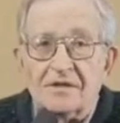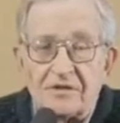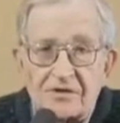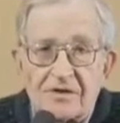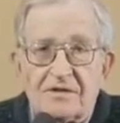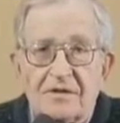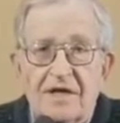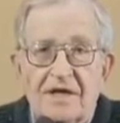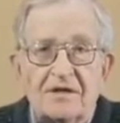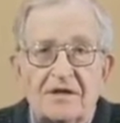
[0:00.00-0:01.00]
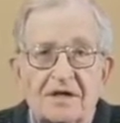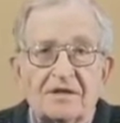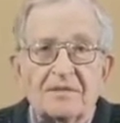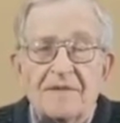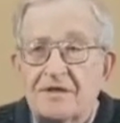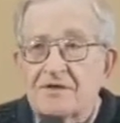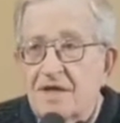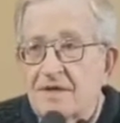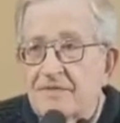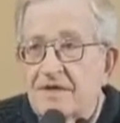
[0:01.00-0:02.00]
also had an article about the
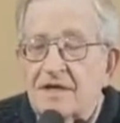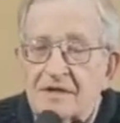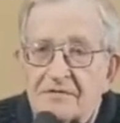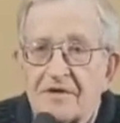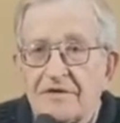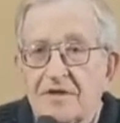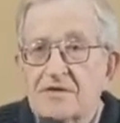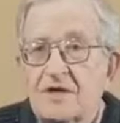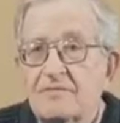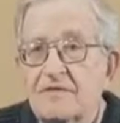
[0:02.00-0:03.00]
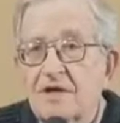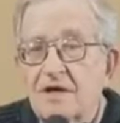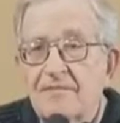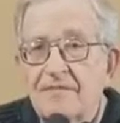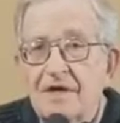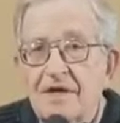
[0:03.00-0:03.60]
same thing, roughly the same time.